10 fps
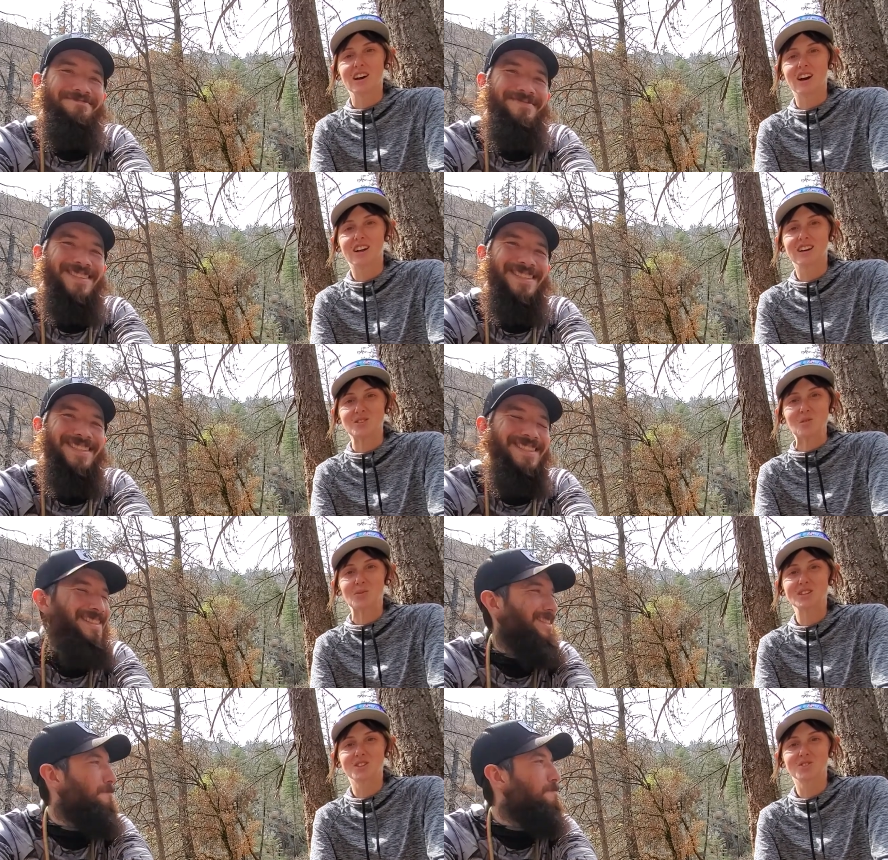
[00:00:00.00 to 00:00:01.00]
Speaker 1: uh, that's what
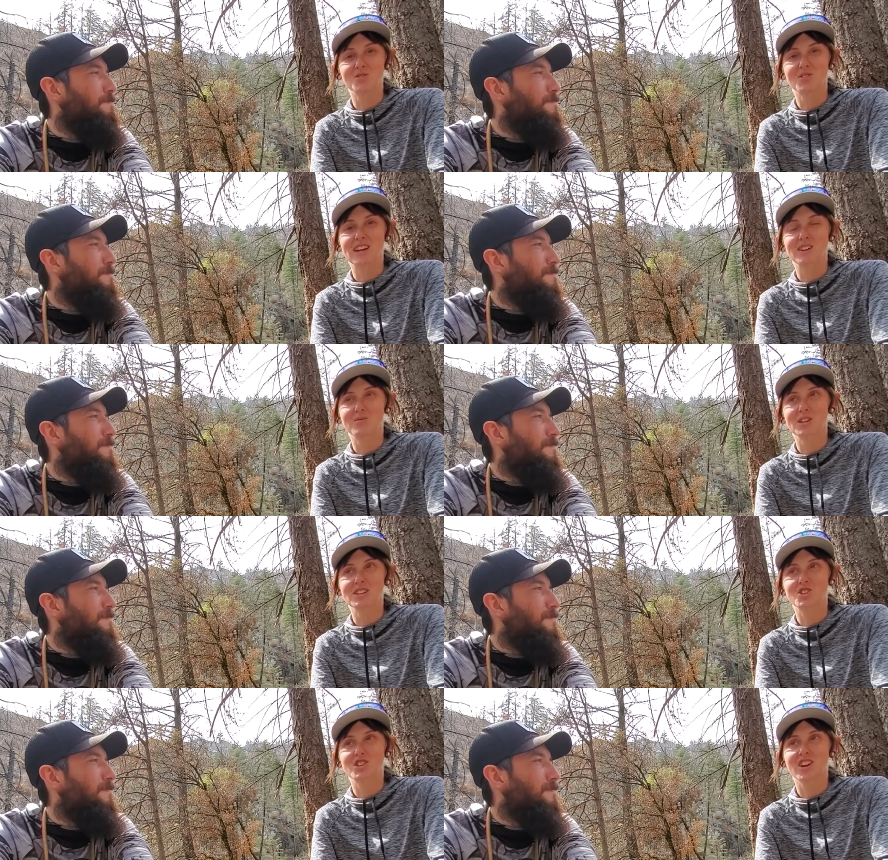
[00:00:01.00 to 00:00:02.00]
we do. And then we
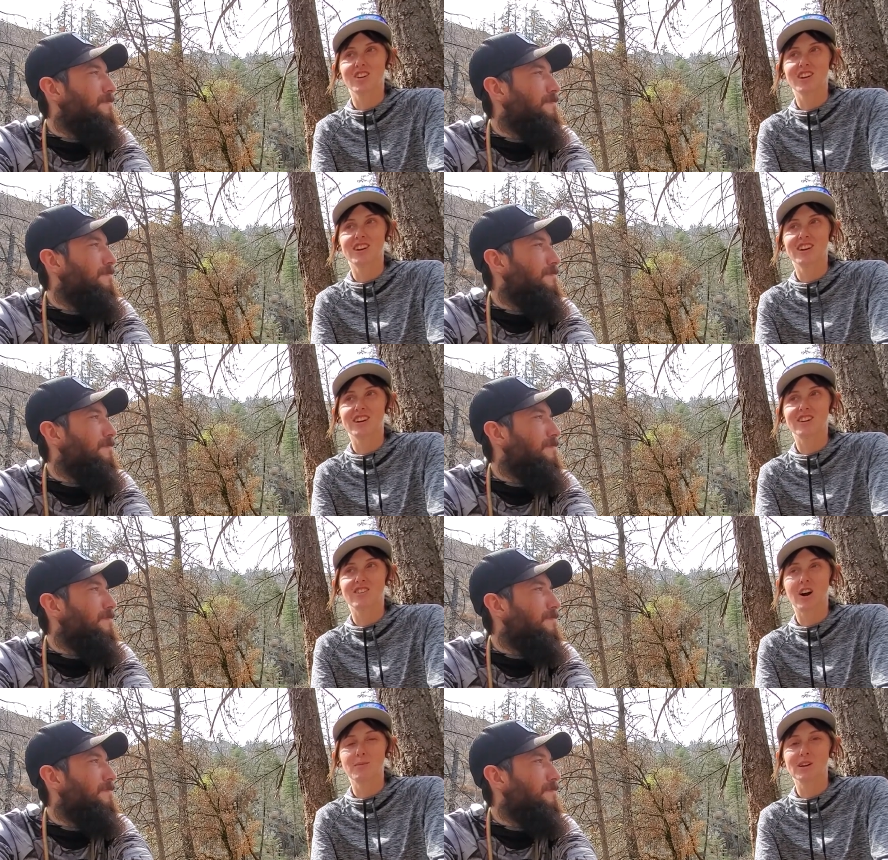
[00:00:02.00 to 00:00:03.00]
each carry a
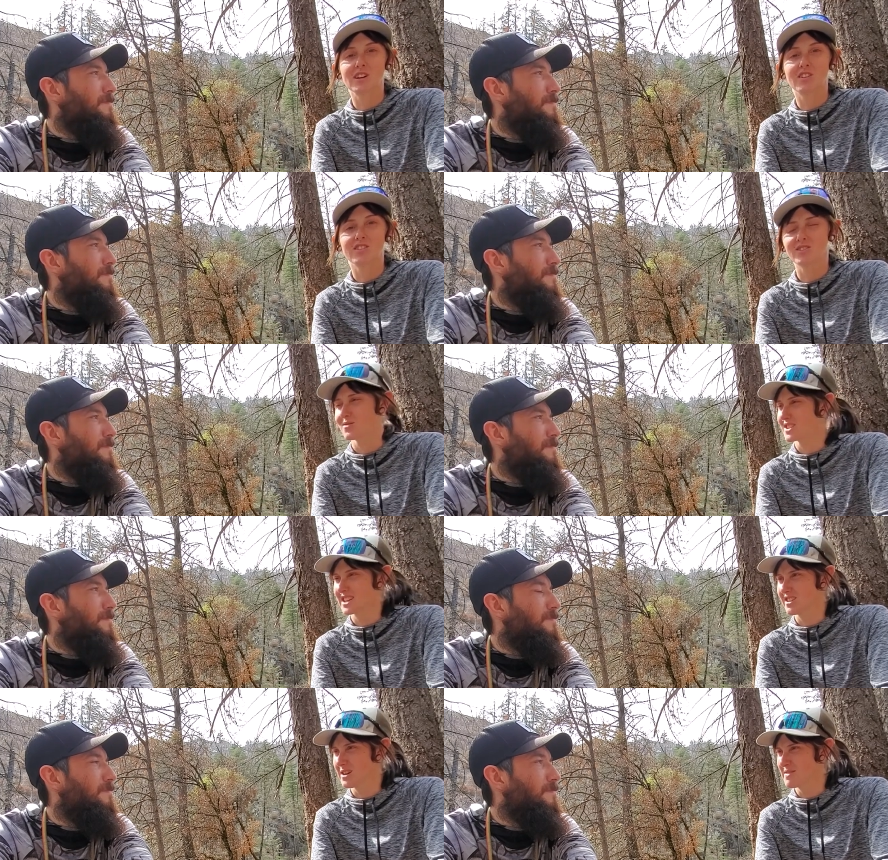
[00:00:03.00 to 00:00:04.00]
climate. Is
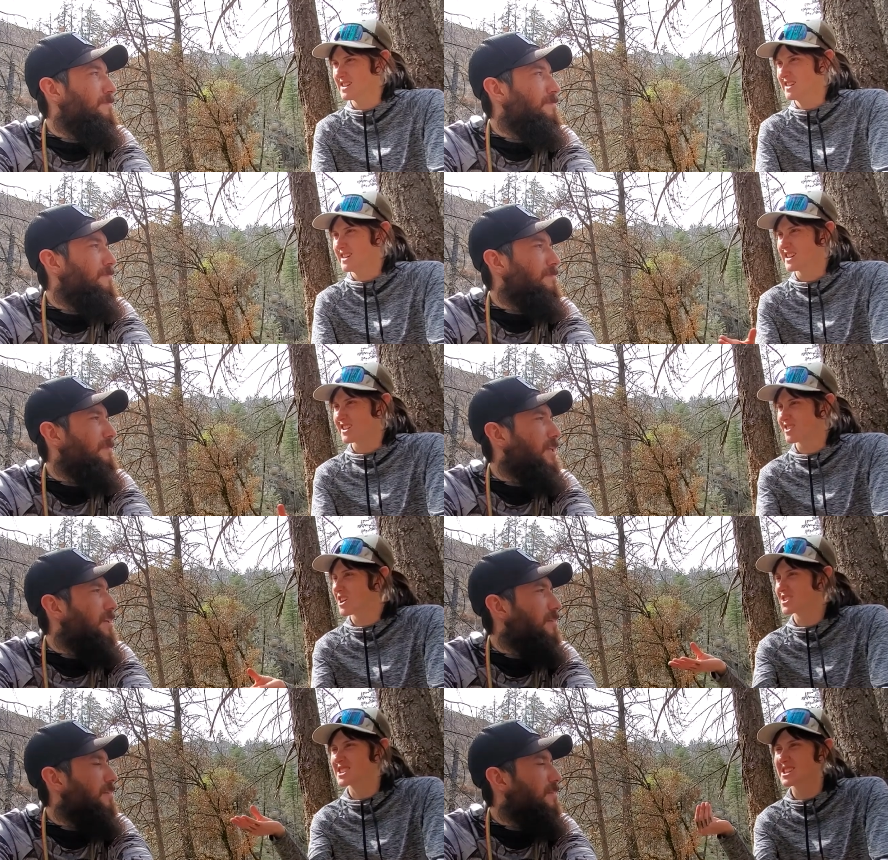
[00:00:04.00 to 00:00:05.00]
it climate? Or
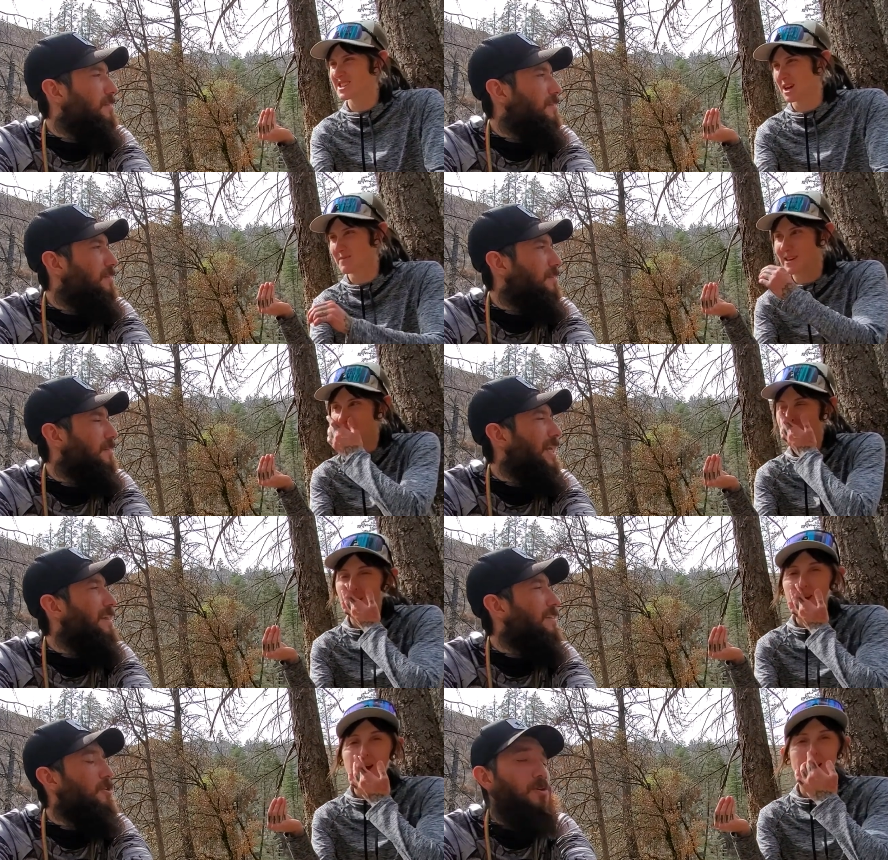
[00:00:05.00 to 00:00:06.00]
no, Sea to Summit.
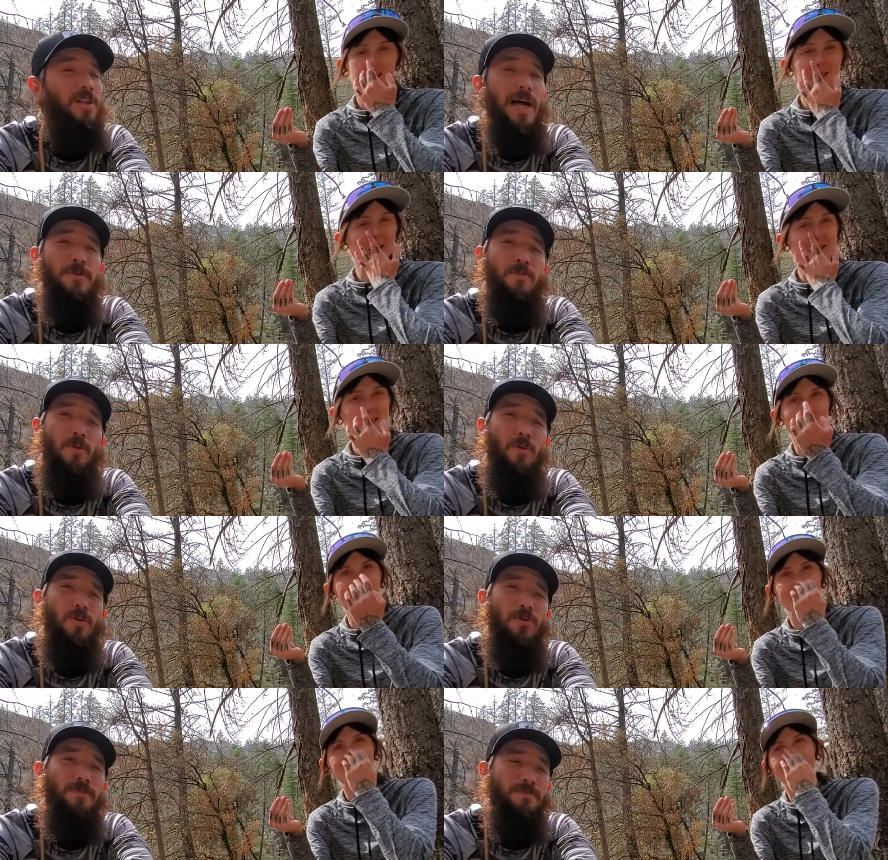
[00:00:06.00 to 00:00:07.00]
Yeah, a, a Sea to
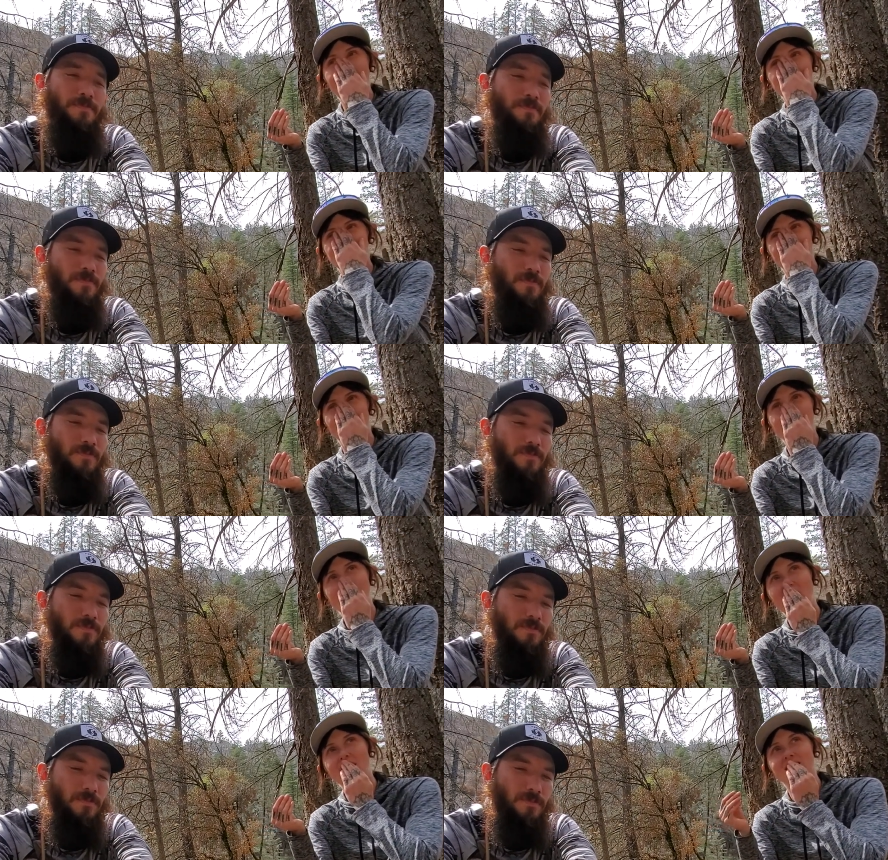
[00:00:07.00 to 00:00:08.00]
Summit collapsible
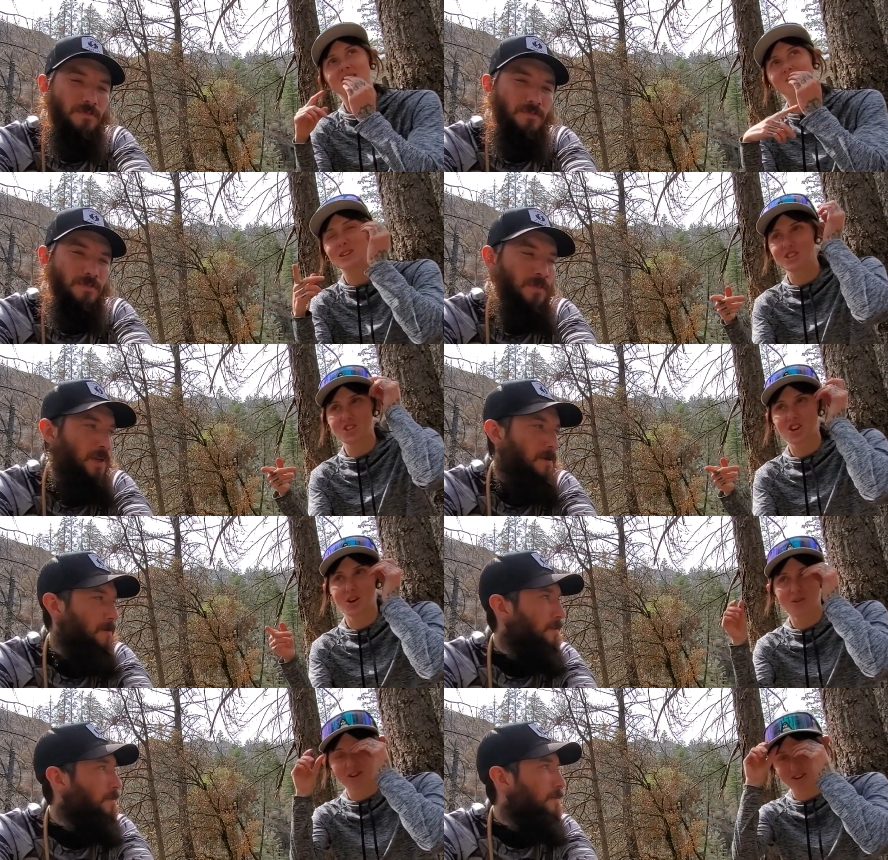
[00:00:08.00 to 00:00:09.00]
mug. So we each carry one of